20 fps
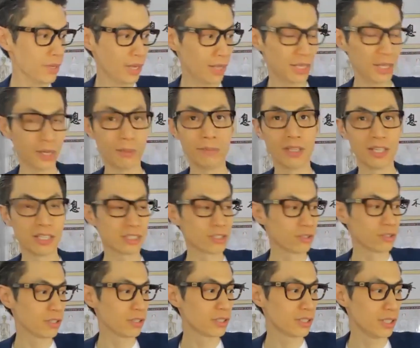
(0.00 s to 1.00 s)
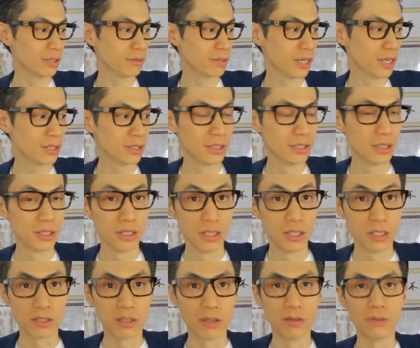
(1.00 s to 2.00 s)
and then I'm less thirsty, right?
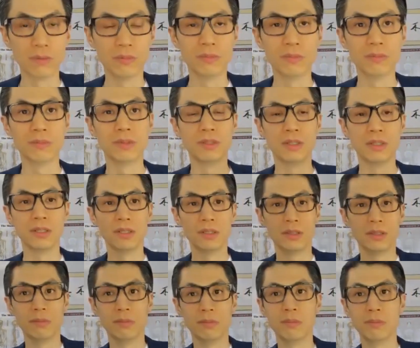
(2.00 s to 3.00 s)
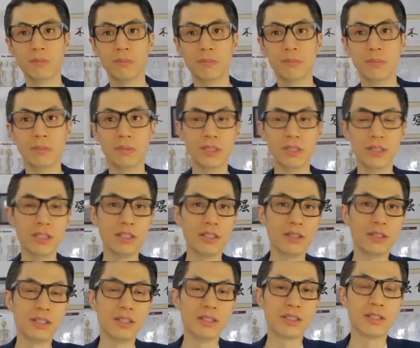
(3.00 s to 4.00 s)
So you
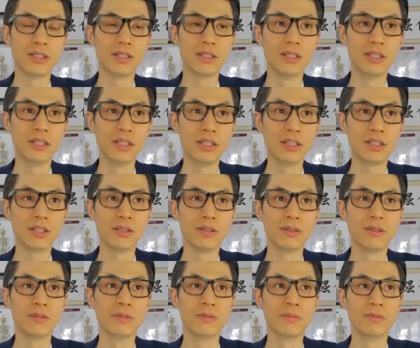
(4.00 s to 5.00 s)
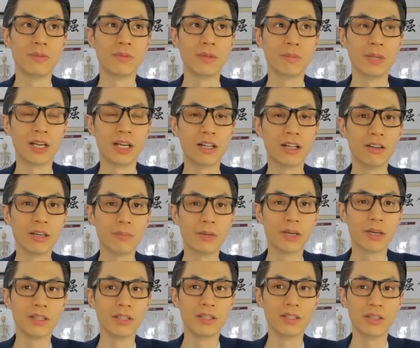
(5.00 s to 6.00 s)
need to be clear
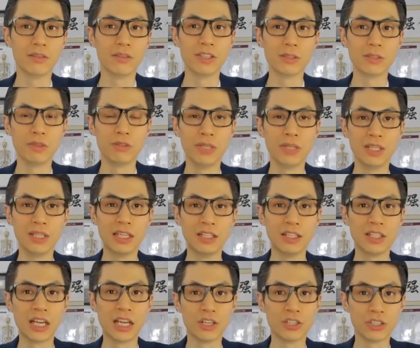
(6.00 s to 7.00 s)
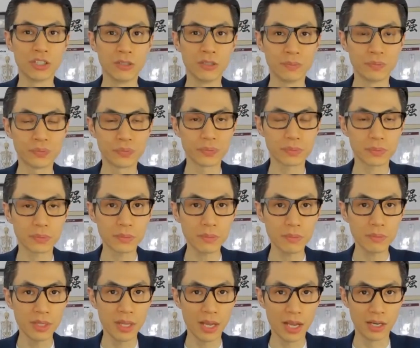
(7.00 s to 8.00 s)
about the difference between intention
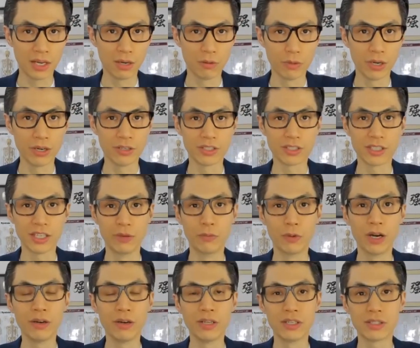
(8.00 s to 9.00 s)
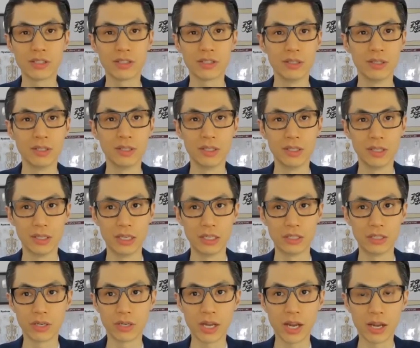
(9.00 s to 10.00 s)
and awareness. Awareness
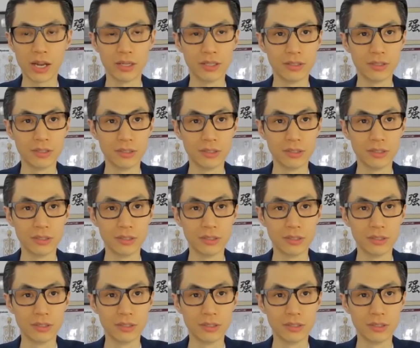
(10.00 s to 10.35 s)
is okay.